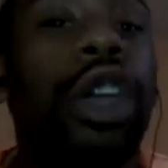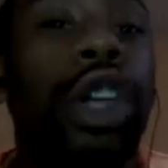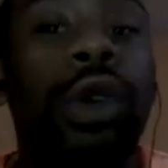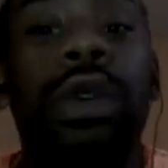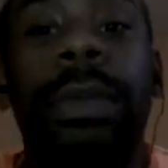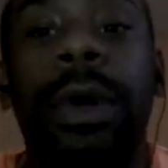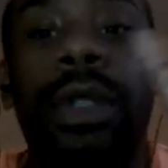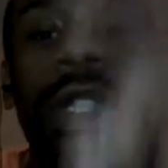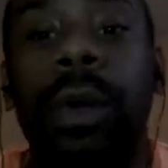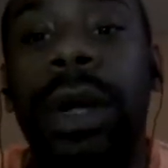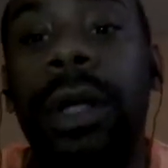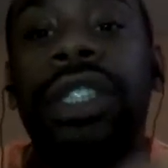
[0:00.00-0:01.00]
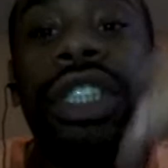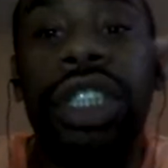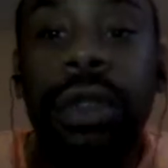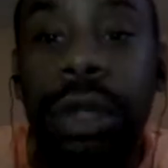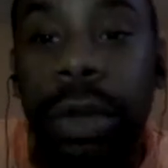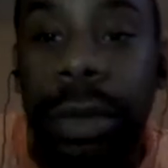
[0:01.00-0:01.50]
You would have been on someone else's
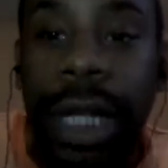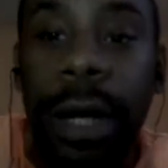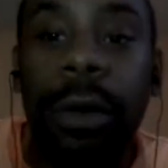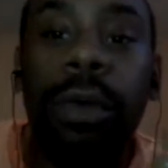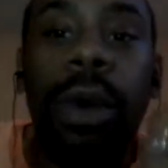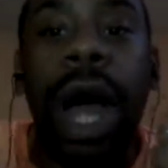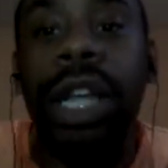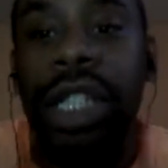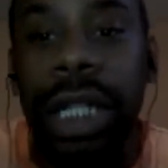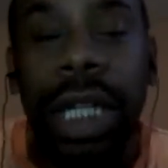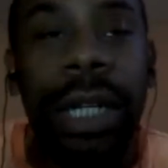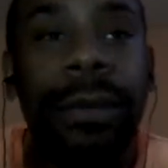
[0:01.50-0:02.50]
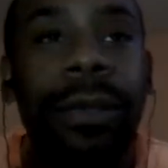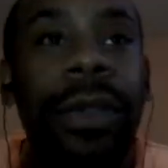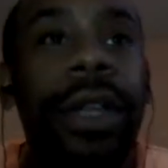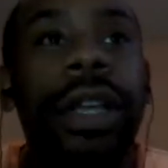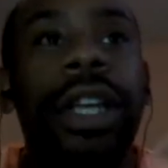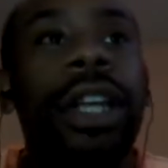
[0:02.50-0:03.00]
YouTube channel watching it,
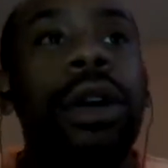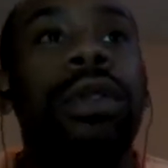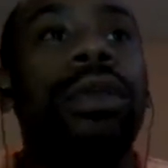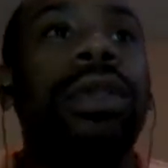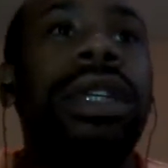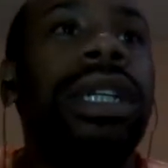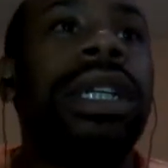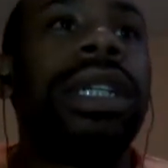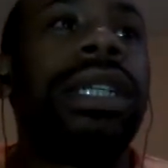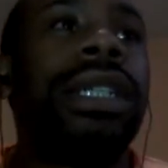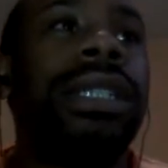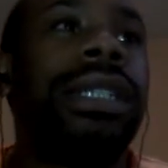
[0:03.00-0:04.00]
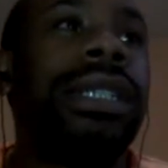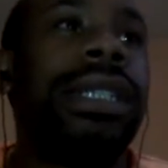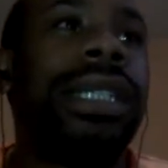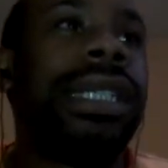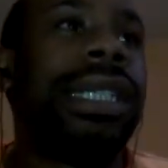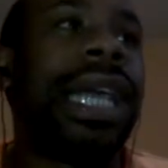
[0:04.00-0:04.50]
you know,
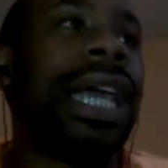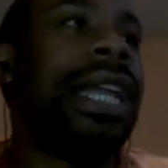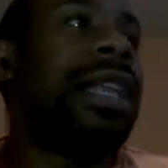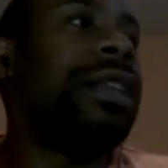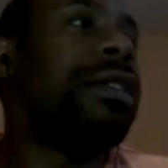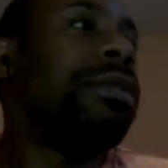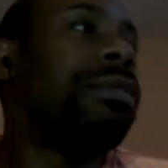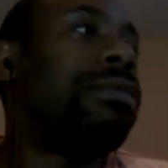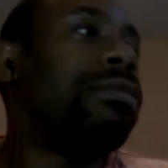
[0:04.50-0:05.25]
10,